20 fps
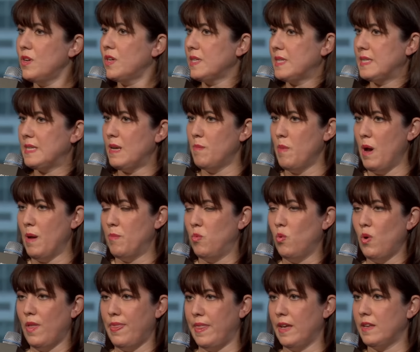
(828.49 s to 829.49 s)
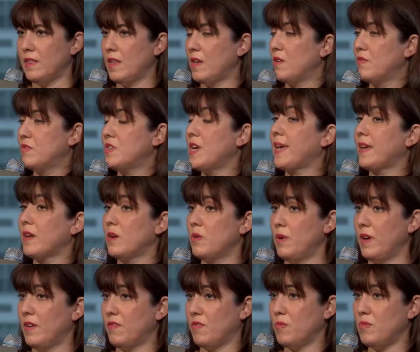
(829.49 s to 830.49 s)
you could sum up one thing that you've taken
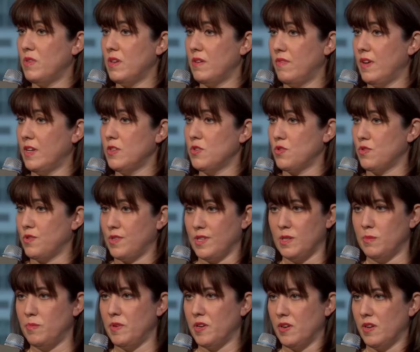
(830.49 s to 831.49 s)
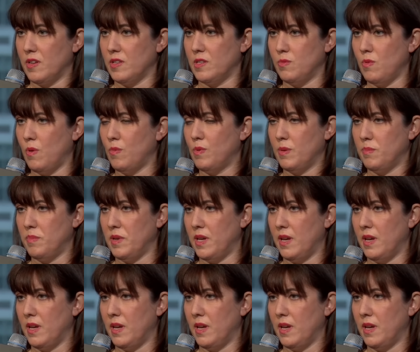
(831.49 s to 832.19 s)
away from the Avengers experience, what would it